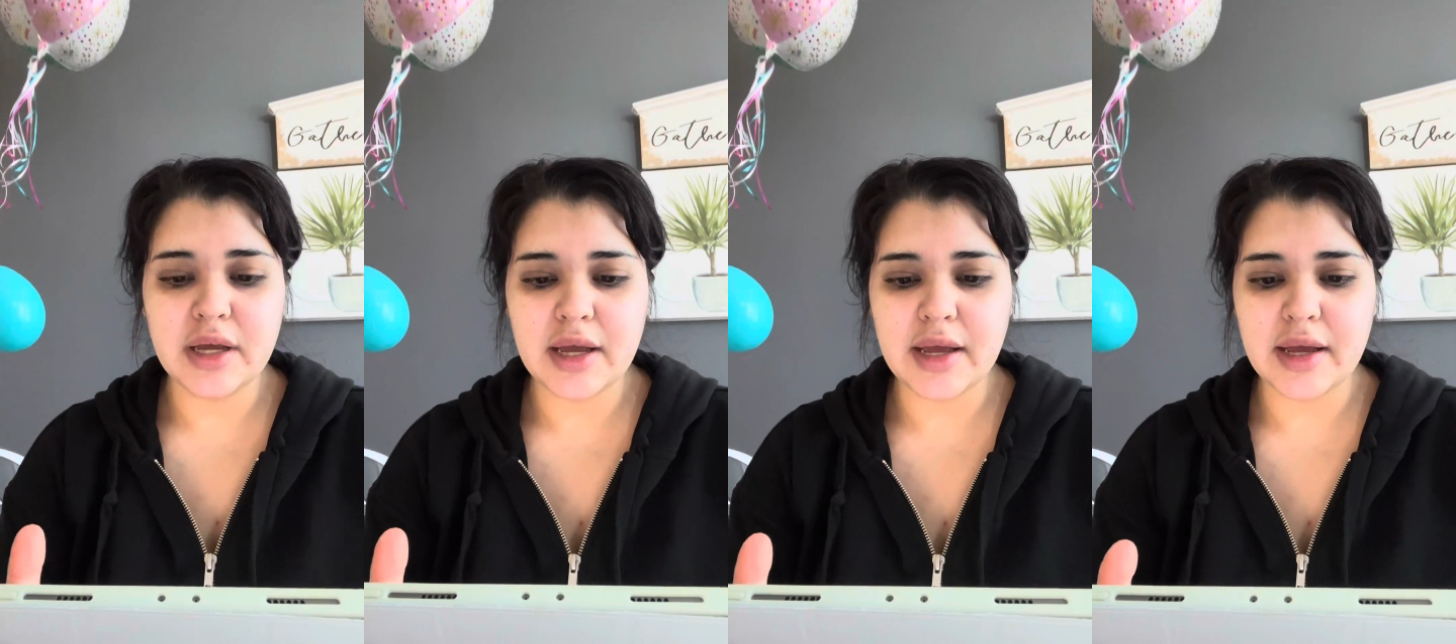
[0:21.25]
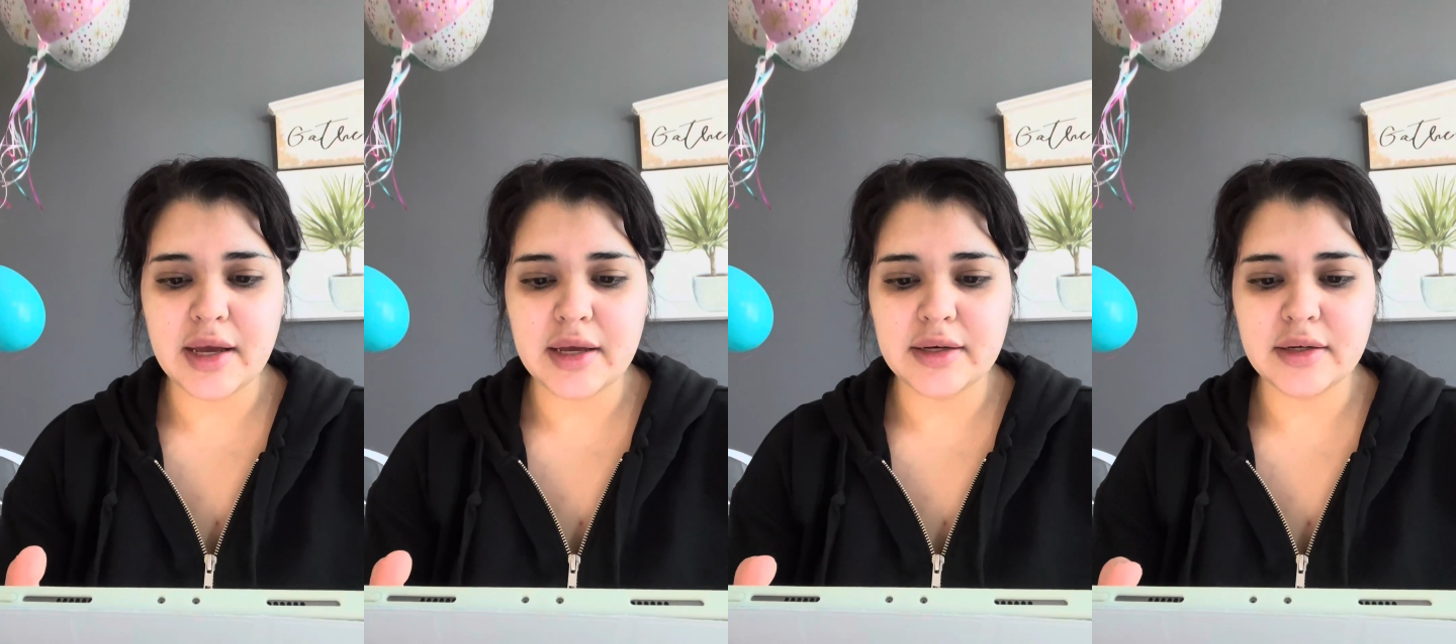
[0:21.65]

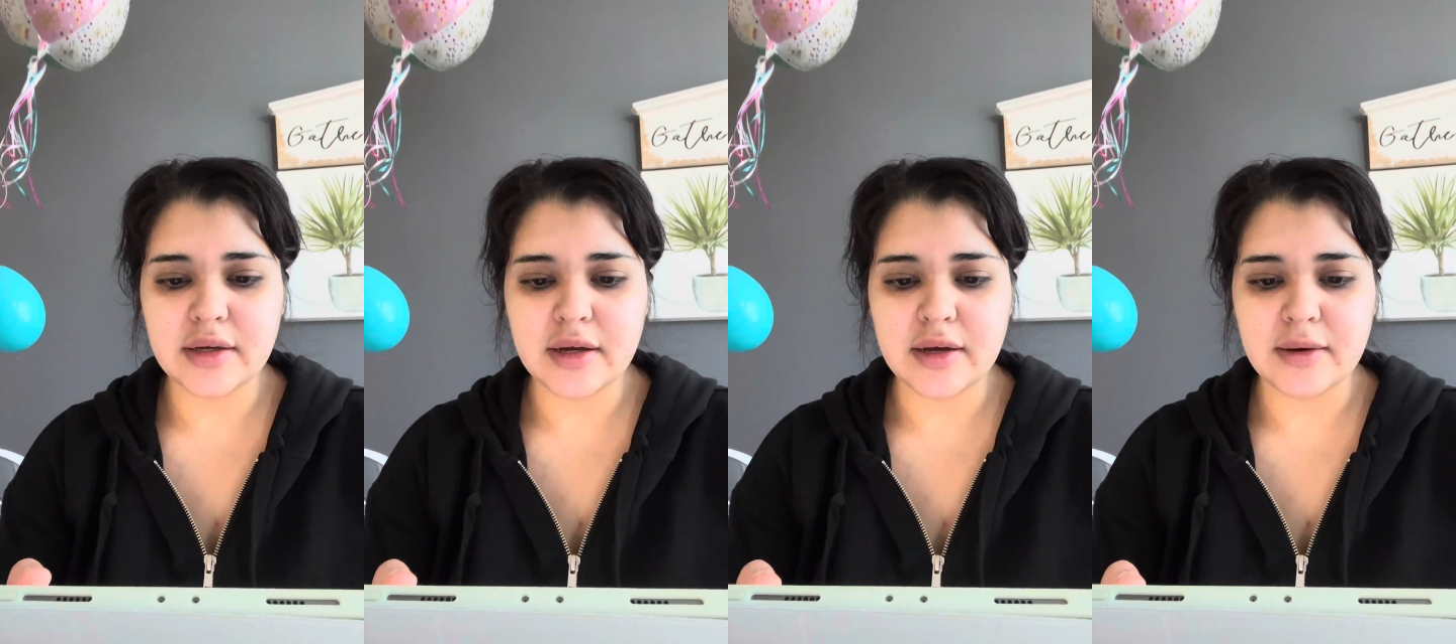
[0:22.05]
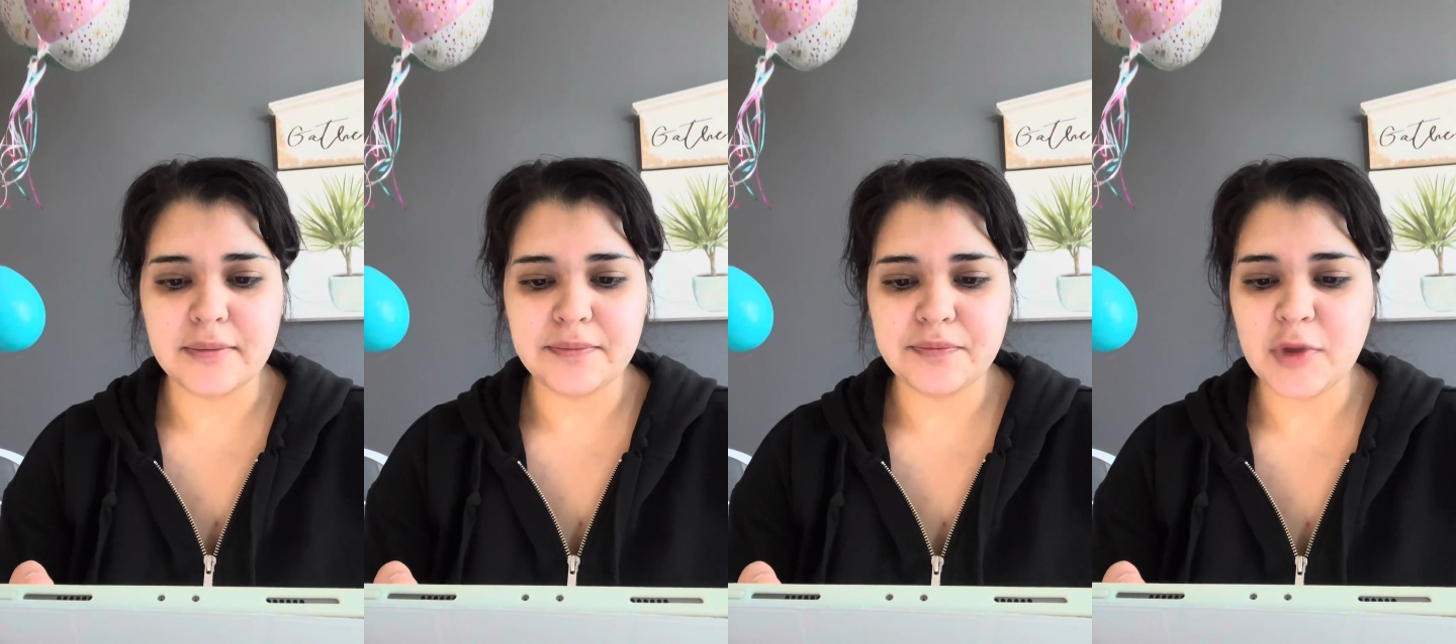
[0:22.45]
and
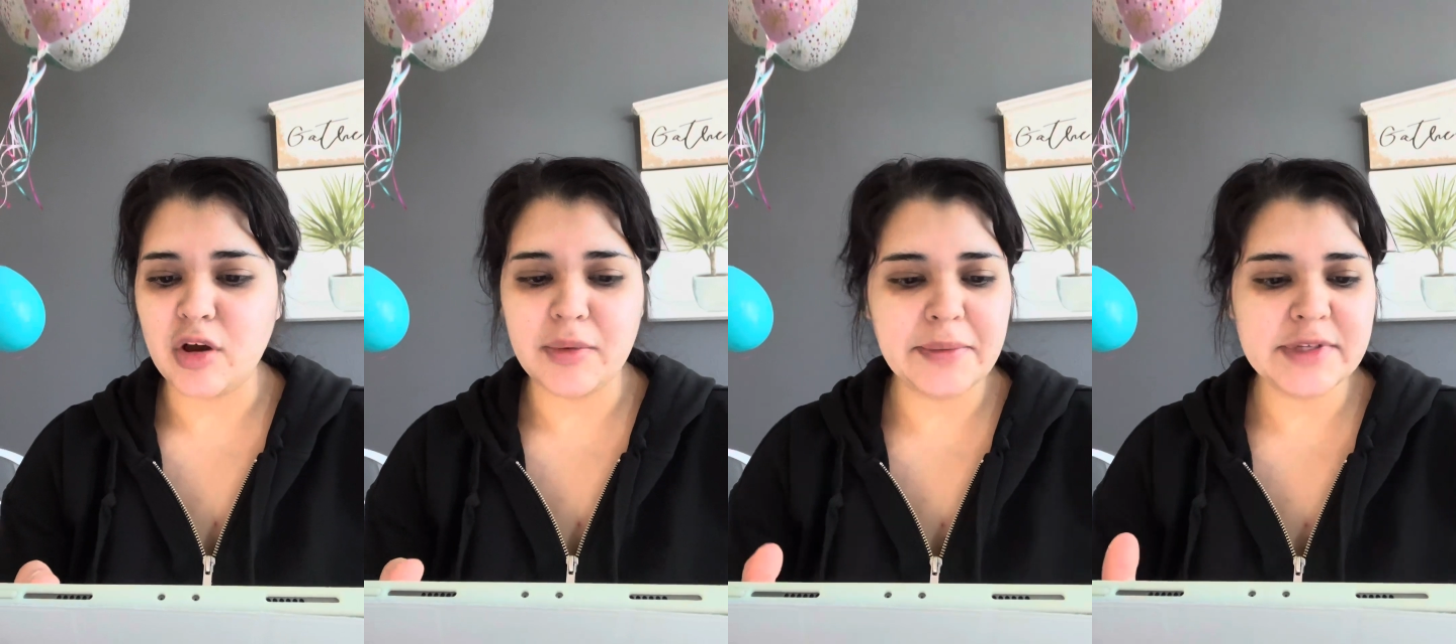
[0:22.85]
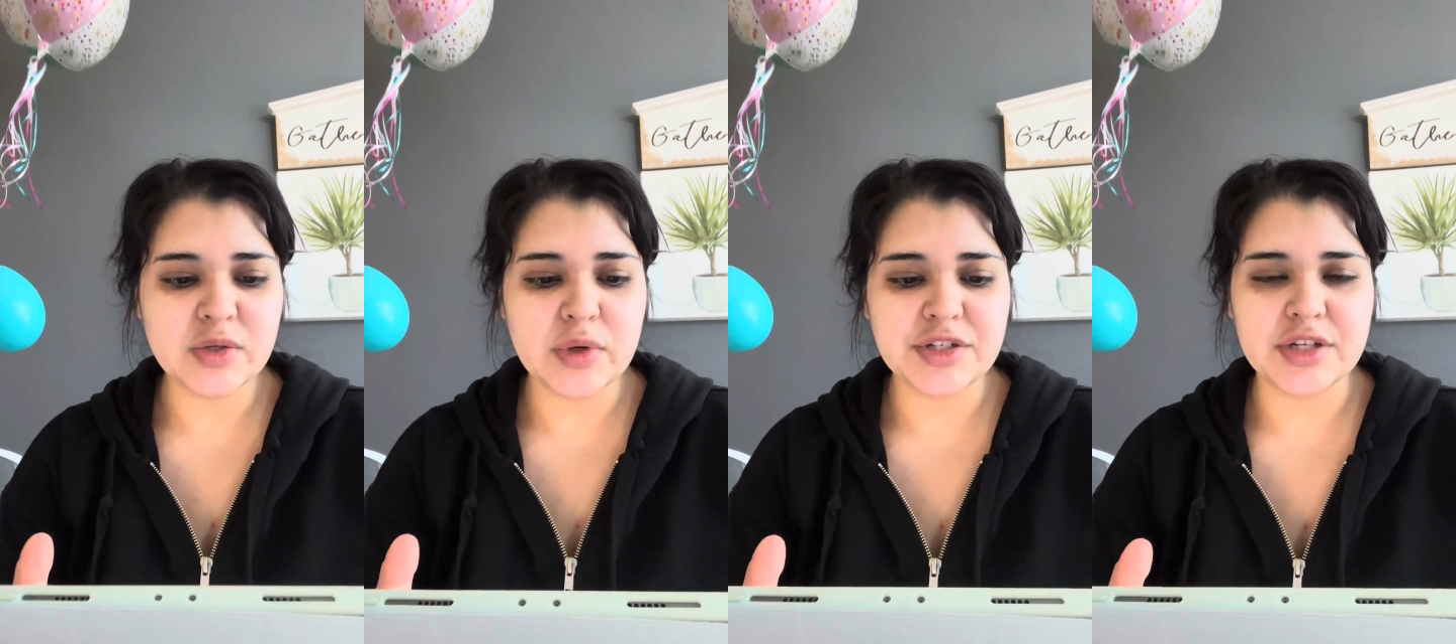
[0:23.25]
all my missed
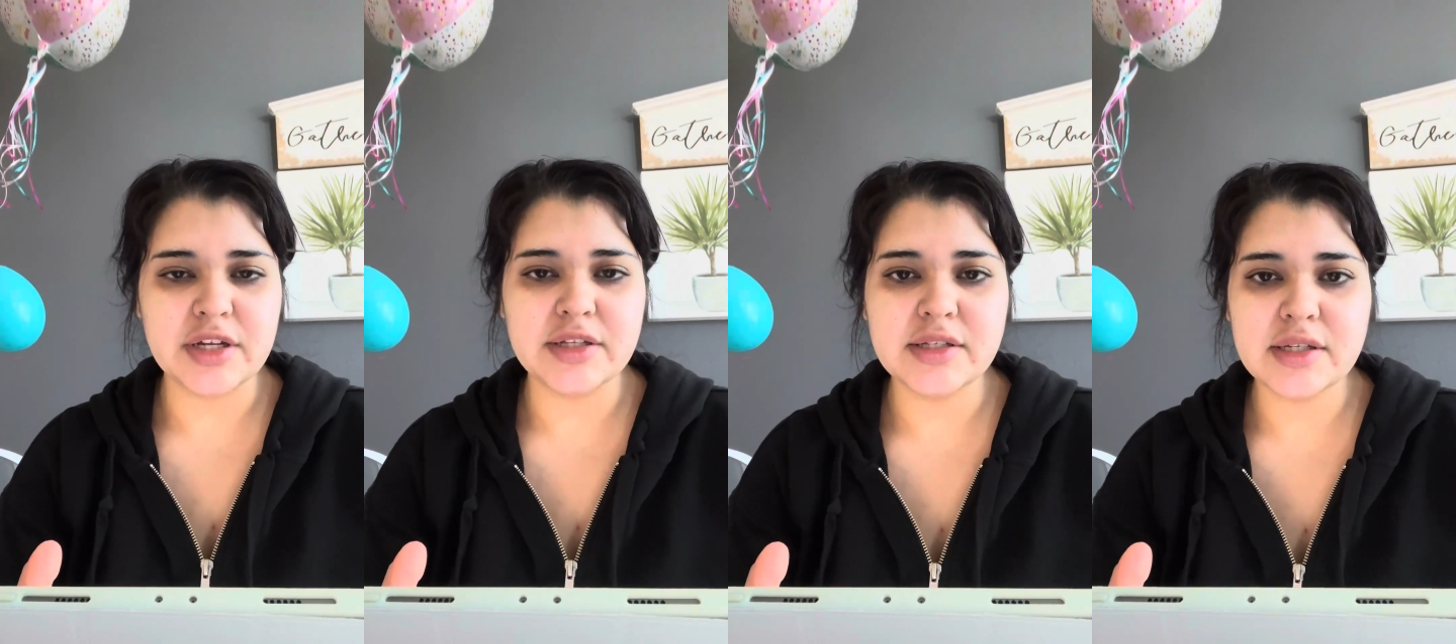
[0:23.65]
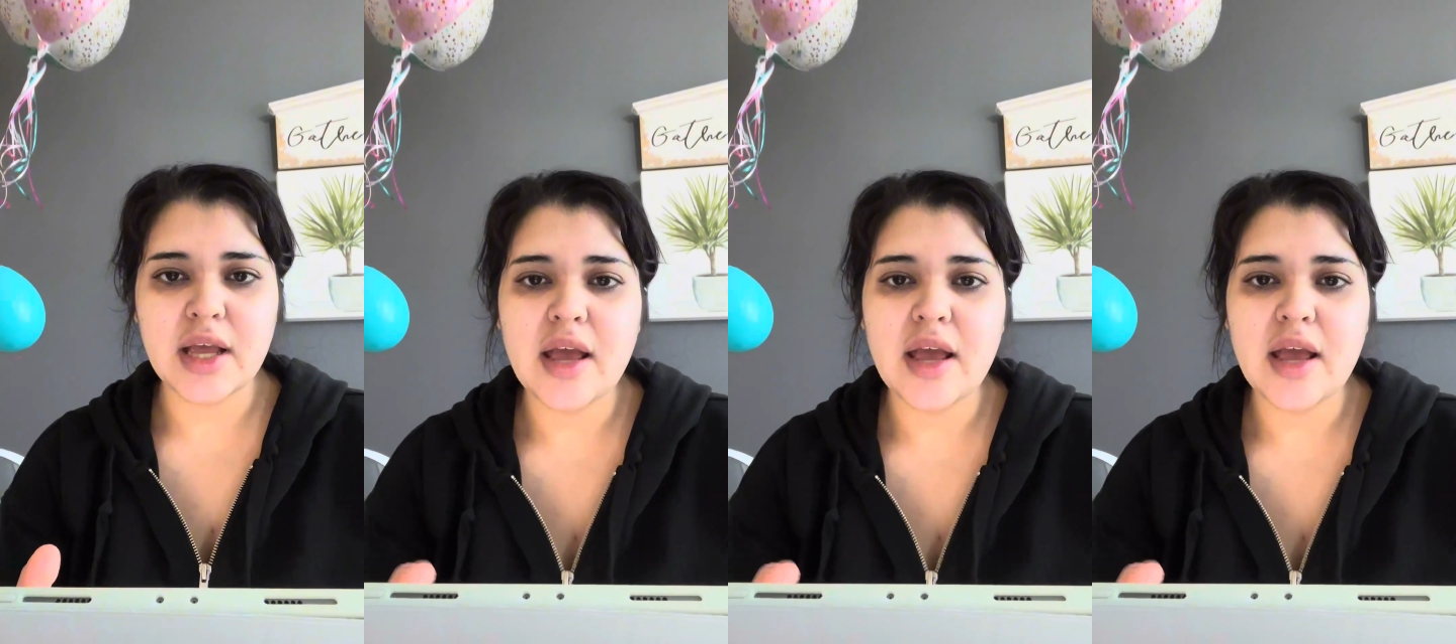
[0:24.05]
questions.